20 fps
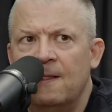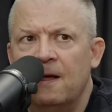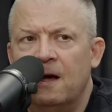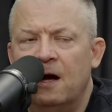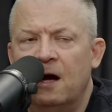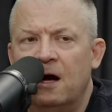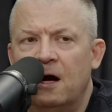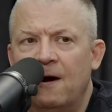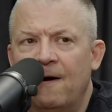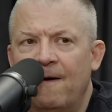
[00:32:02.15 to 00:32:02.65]

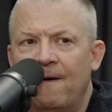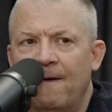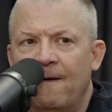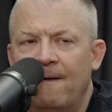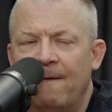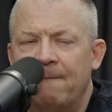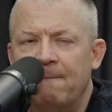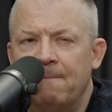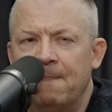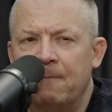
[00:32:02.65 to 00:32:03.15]

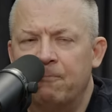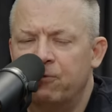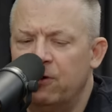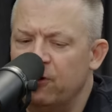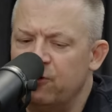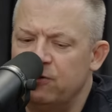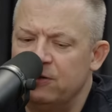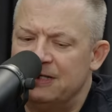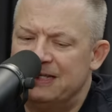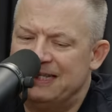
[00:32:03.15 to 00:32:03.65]
um,
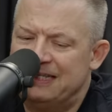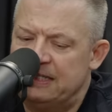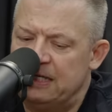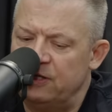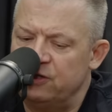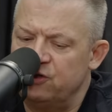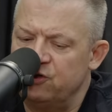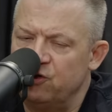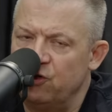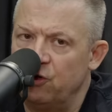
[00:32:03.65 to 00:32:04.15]
brother and
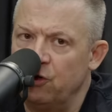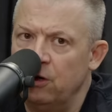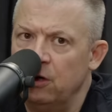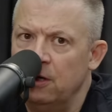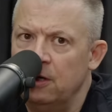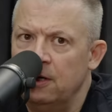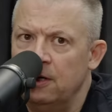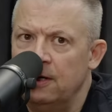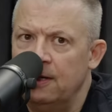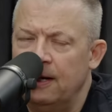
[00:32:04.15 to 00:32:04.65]
sister.
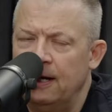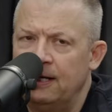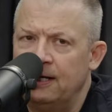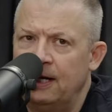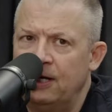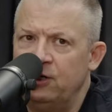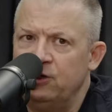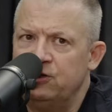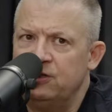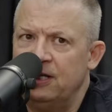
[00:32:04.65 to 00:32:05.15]
And
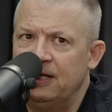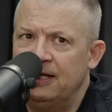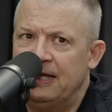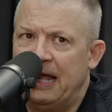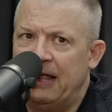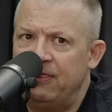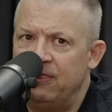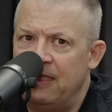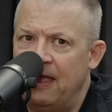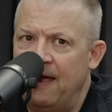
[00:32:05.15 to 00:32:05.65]
I used to
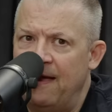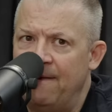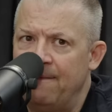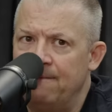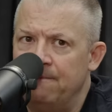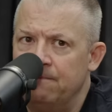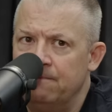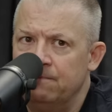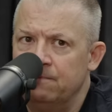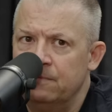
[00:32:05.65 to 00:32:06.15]
get
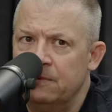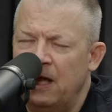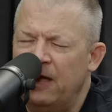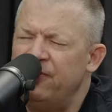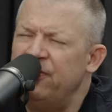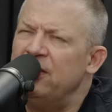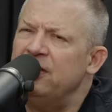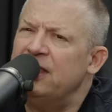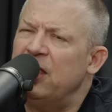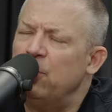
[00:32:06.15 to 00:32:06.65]
them, I
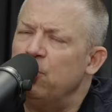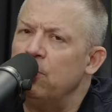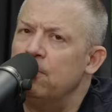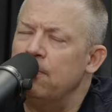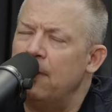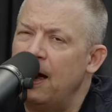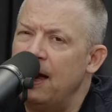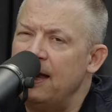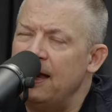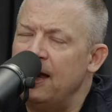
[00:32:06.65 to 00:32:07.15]
think they were
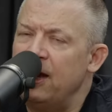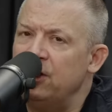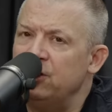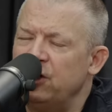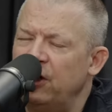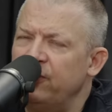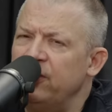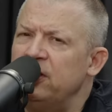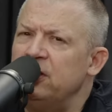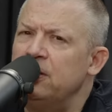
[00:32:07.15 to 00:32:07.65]
my age.
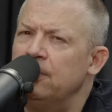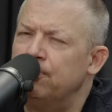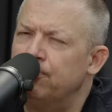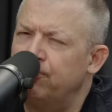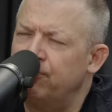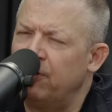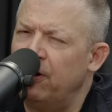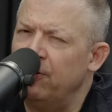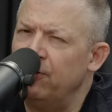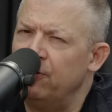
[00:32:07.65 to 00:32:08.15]
I think the
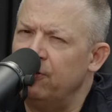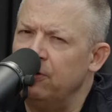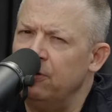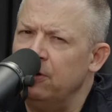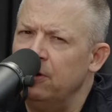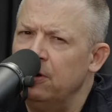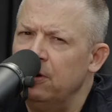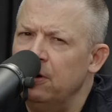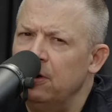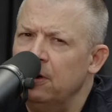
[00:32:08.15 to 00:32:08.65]

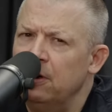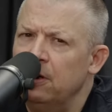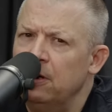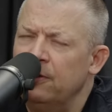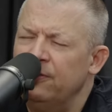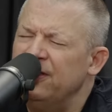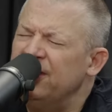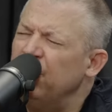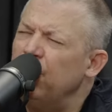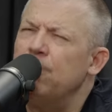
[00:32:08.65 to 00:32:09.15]
brother
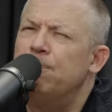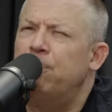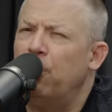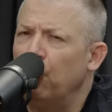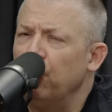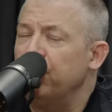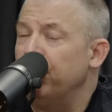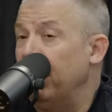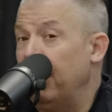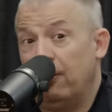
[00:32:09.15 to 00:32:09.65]
I think they were
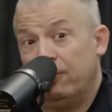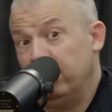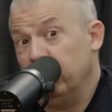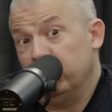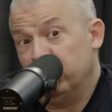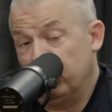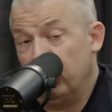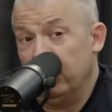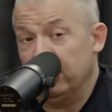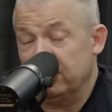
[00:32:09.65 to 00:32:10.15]
both my, oh, they
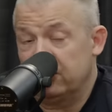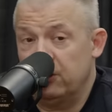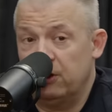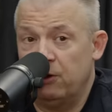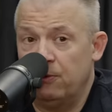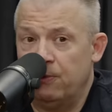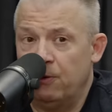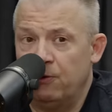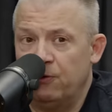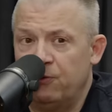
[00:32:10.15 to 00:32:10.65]
were twins. So they
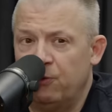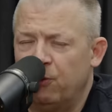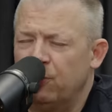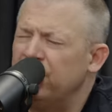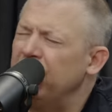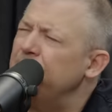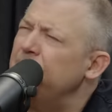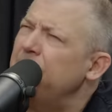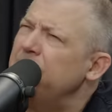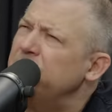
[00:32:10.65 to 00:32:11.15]
were both, or
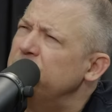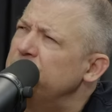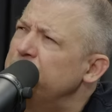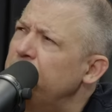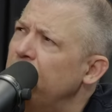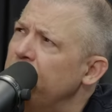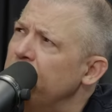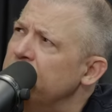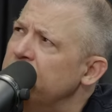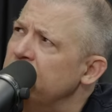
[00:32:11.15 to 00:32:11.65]
they maybe just
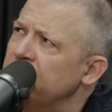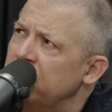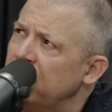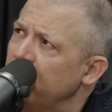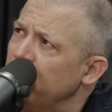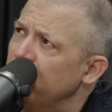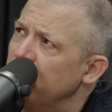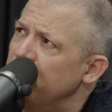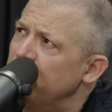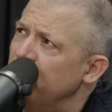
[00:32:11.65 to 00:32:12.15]
brother and sister. They
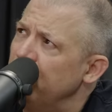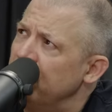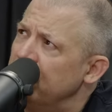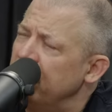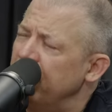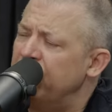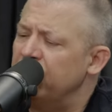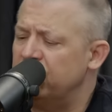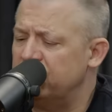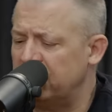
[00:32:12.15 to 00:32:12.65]
weren't twins.
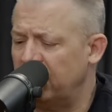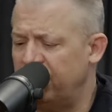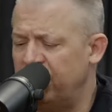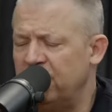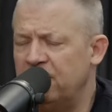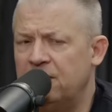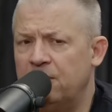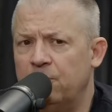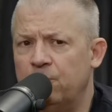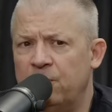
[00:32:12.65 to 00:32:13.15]
I think, because I
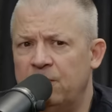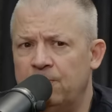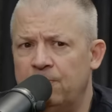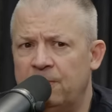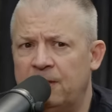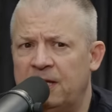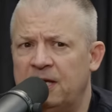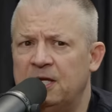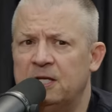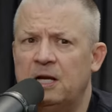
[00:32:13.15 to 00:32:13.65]
think we,
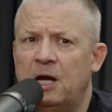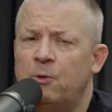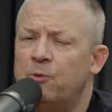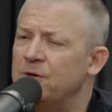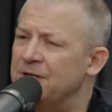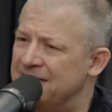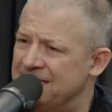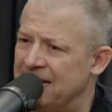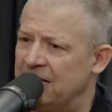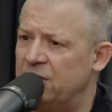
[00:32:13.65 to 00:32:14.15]
he and I were
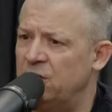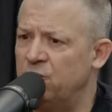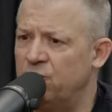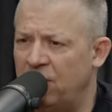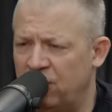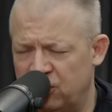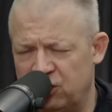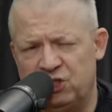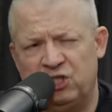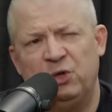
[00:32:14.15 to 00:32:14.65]
in second
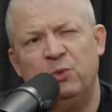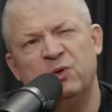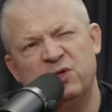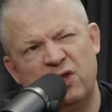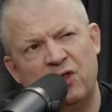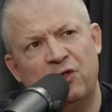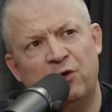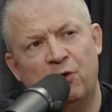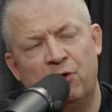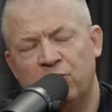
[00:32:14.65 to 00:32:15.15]
grade and she was
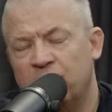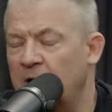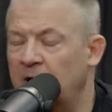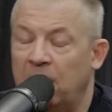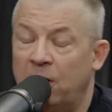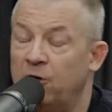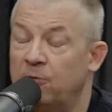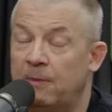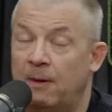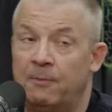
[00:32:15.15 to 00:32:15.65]
in third grade.
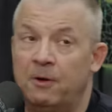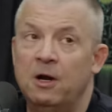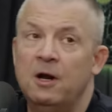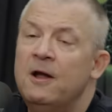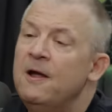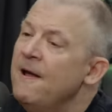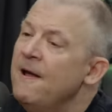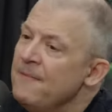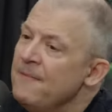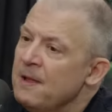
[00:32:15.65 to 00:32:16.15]
I don't remember.
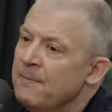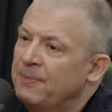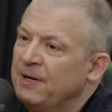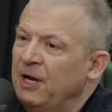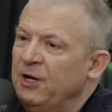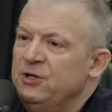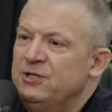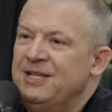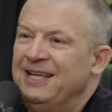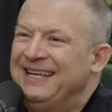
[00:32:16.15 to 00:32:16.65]
But
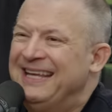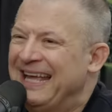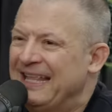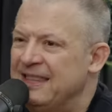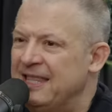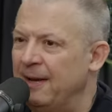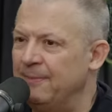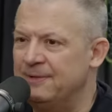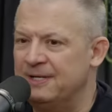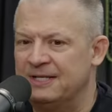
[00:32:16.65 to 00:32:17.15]
I used to
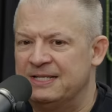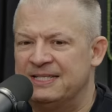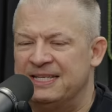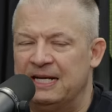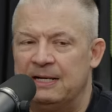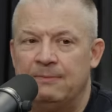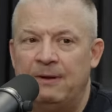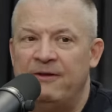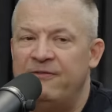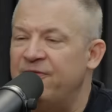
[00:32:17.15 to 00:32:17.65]
get them to
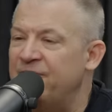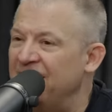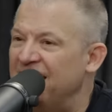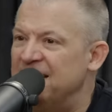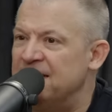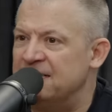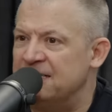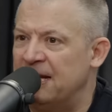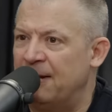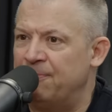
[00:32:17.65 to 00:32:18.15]
sit on my
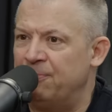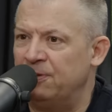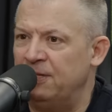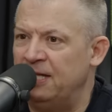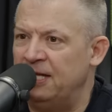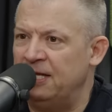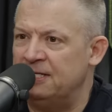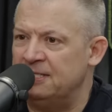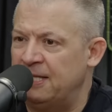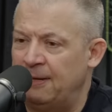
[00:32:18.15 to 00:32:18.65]
face
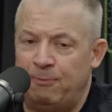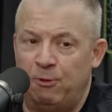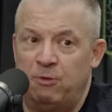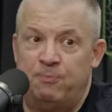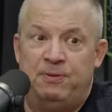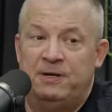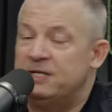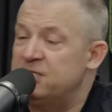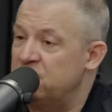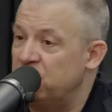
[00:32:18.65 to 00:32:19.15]
separately because they
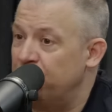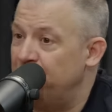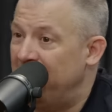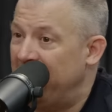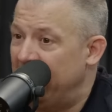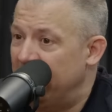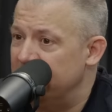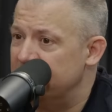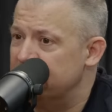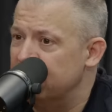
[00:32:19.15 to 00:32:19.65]
both pissed their
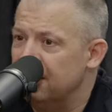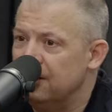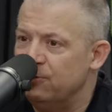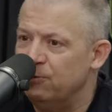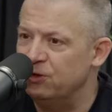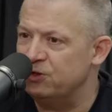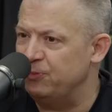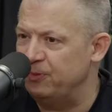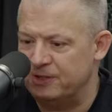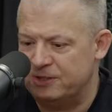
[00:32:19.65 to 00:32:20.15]
pants,
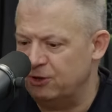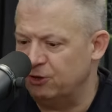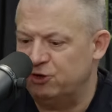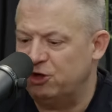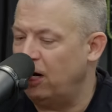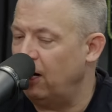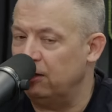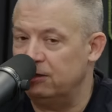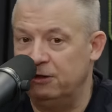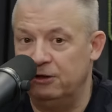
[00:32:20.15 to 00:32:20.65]
which means their
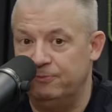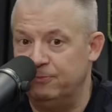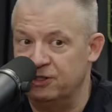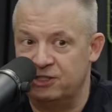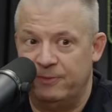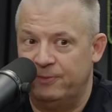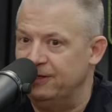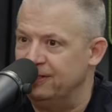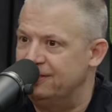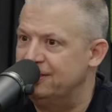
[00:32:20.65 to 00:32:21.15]
childhood
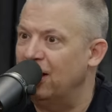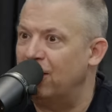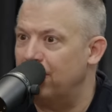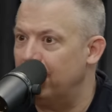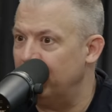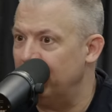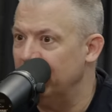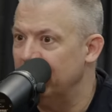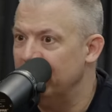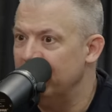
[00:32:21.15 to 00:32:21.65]
must have been
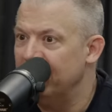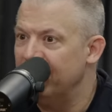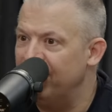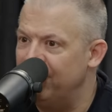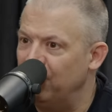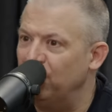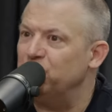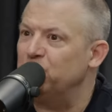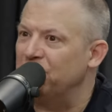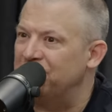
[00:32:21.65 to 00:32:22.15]
terrible,
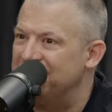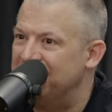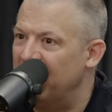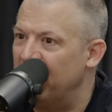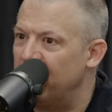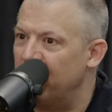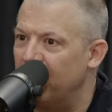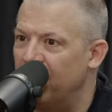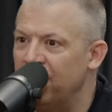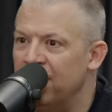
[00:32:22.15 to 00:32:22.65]
filled with
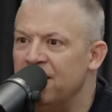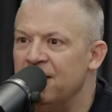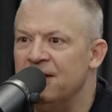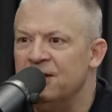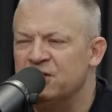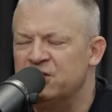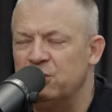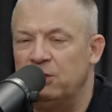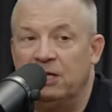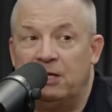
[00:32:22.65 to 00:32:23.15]
terror.
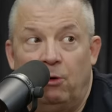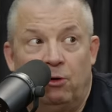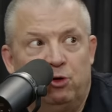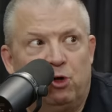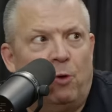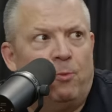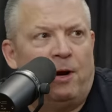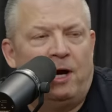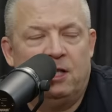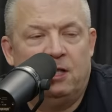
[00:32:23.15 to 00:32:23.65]
So, like, I would
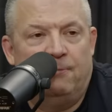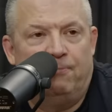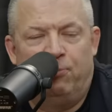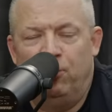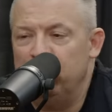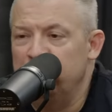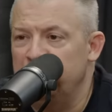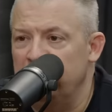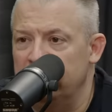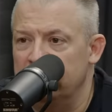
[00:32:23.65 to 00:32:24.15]
go behind the
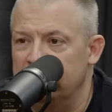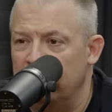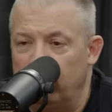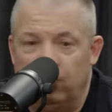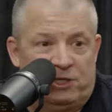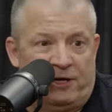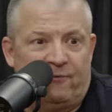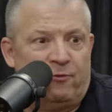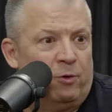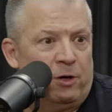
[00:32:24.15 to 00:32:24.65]
bushes and
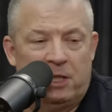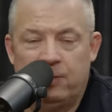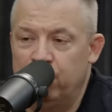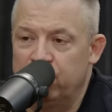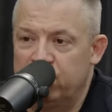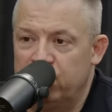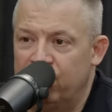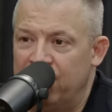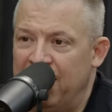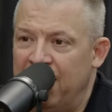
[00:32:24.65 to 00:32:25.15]
whichever one of them
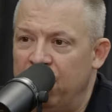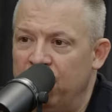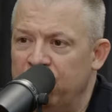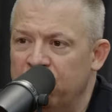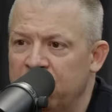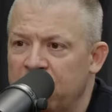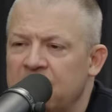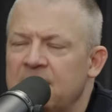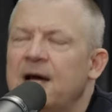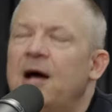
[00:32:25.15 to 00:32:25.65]
was
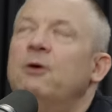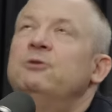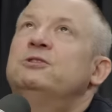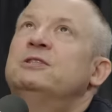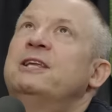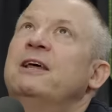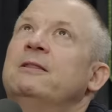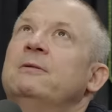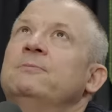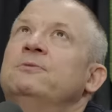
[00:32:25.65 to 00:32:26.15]
around, I would
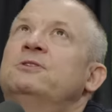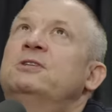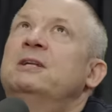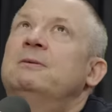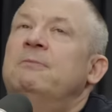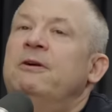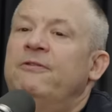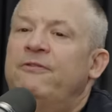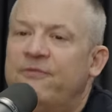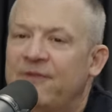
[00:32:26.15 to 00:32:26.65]
just have them sit
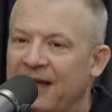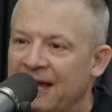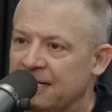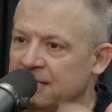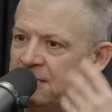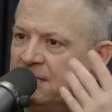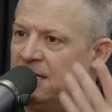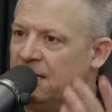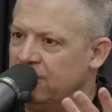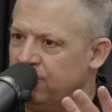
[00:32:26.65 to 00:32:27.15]
on my
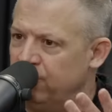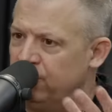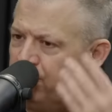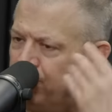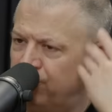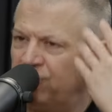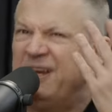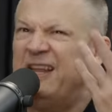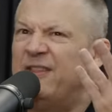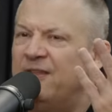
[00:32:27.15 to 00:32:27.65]
face and I
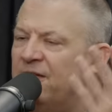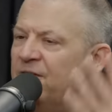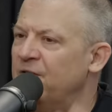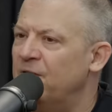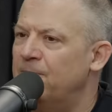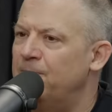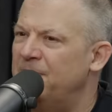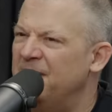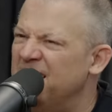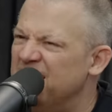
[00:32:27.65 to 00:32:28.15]
would breathe in
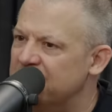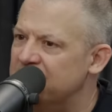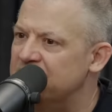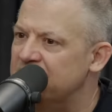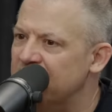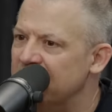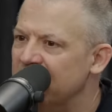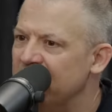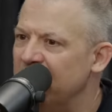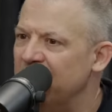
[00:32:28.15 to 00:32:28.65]
their
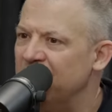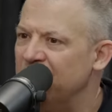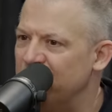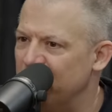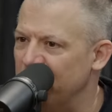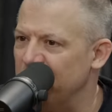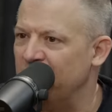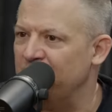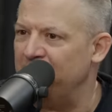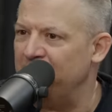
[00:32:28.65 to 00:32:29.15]
piss through their